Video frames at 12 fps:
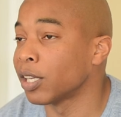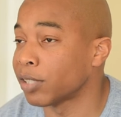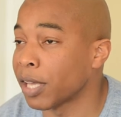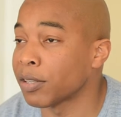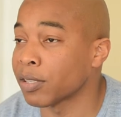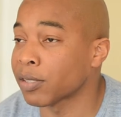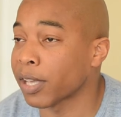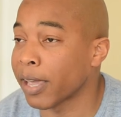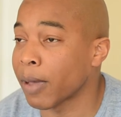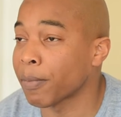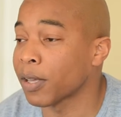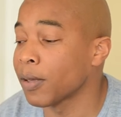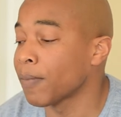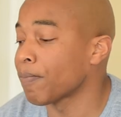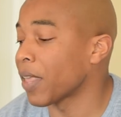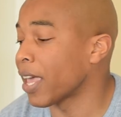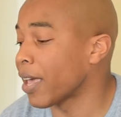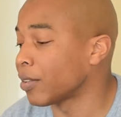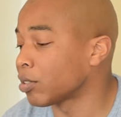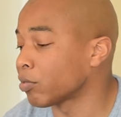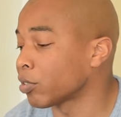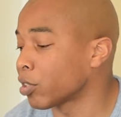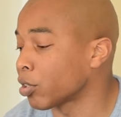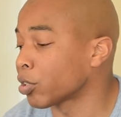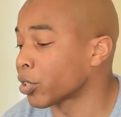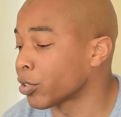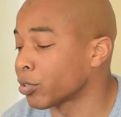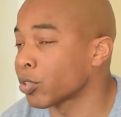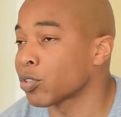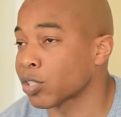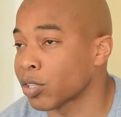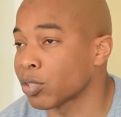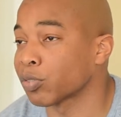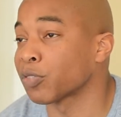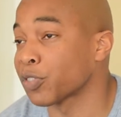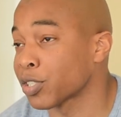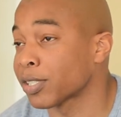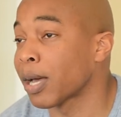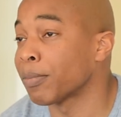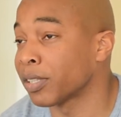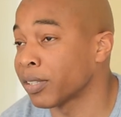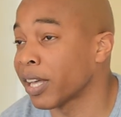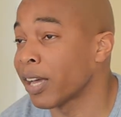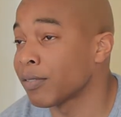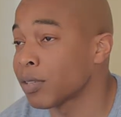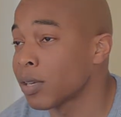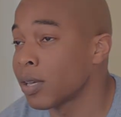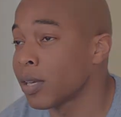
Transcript: attend this camp and to really learn those skills for the first time in their lives,